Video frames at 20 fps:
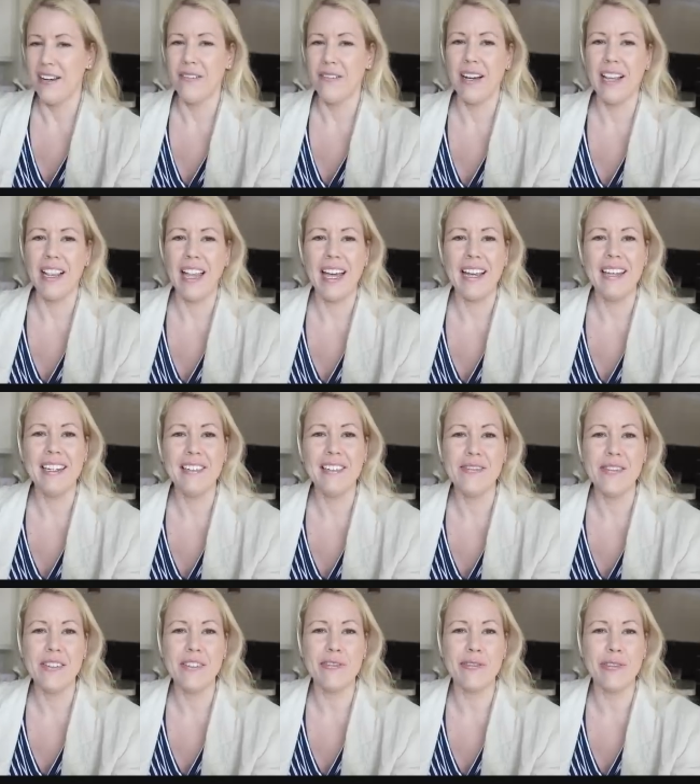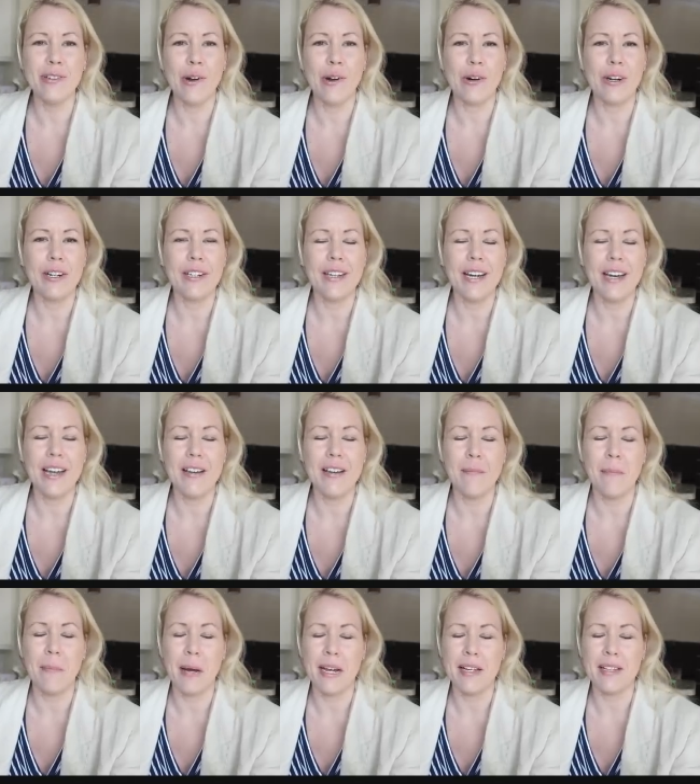Well, I live in Florida
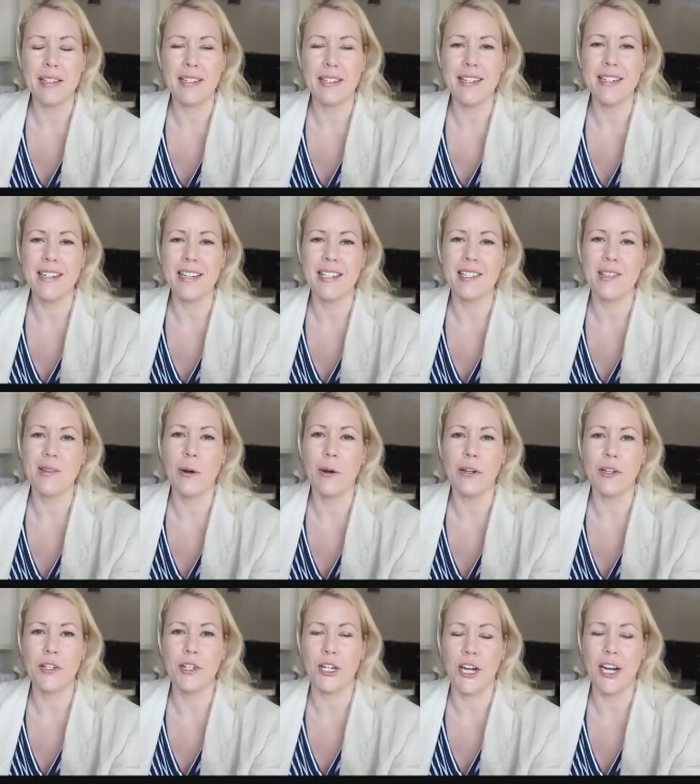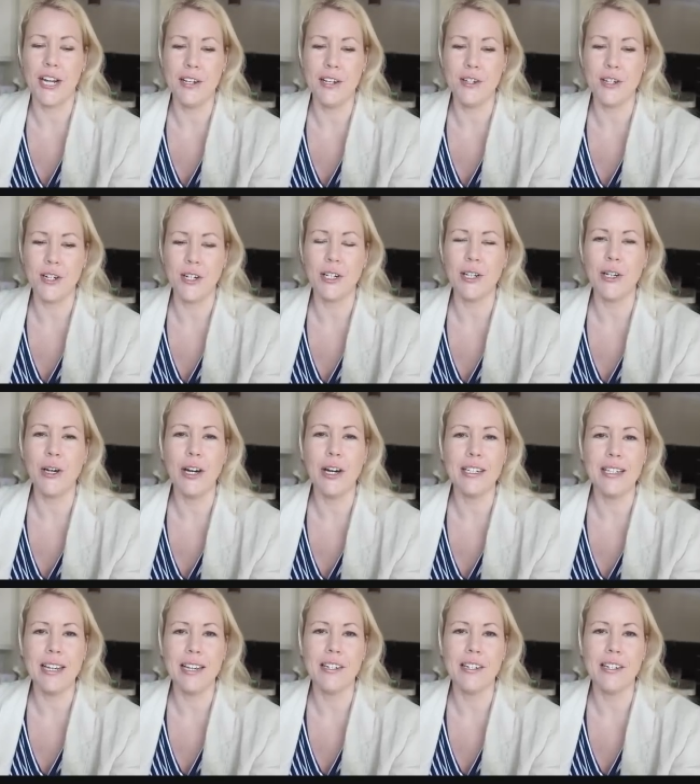and my skin does not change a lot